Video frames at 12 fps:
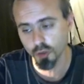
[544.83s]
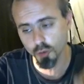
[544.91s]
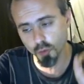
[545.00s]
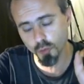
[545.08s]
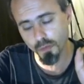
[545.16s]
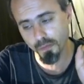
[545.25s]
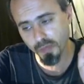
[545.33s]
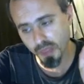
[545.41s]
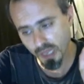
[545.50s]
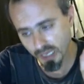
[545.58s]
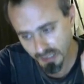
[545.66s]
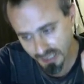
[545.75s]
You
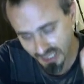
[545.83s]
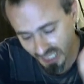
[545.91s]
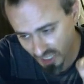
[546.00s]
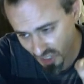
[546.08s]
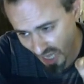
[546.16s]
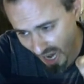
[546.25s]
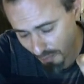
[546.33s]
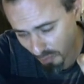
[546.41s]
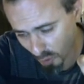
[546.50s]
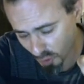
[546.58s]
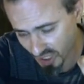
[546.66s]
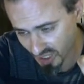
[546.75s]
stage a
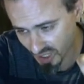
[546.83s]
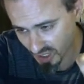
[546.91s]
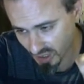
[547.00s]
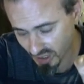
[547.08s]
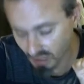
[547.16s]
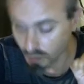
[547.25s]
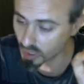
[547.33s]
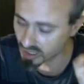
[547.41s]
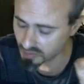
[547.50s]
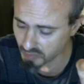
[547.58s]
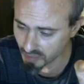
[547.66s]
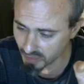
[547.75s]
hypothesis, you
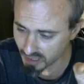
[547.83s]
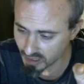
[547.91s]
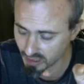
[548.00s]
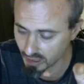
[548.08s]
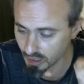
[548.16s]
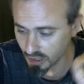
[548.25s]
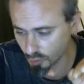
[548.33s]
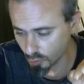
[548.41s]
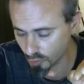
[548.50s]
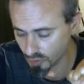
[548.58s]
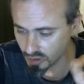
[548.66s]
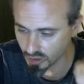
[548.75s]
experiment,
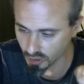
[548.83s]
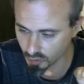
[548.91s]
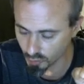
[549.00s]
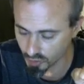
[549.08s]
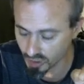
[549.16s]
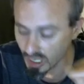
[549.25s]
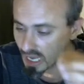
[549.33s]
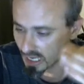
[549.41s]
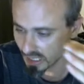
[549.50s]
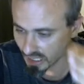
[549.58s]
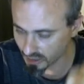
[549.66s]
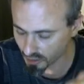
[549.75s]
induce, deduce,
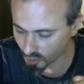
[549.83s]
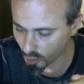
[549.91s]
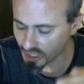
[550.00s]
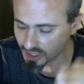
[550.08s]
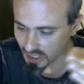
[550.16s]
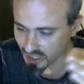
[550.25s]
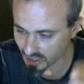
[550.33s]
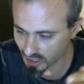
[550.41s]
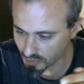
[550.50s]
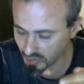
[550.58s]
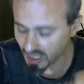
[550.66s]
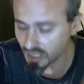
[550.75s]
gather knowledge, gather
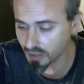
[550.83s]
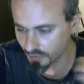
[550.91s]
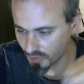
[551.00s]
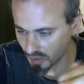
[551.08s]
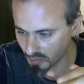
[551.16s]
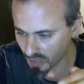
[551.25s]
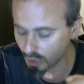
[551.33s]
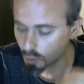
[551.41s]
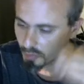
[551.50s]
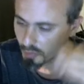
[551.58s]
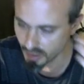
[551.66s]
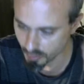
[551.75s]
experience, feedback
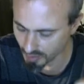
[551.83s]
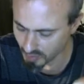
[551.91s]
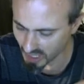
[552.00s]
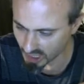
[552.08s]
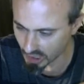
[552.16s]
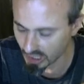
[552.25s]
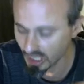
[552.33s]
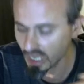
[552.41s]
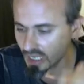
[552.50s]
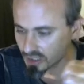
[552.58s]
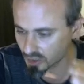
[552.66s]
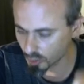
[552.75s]
loop, repeat,
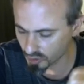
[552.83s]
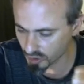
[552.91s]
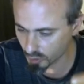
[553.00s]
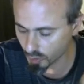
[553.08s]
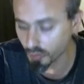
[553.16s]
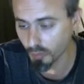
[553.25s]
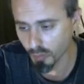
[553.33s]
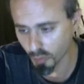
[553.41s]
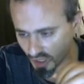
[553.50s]
so on, so on.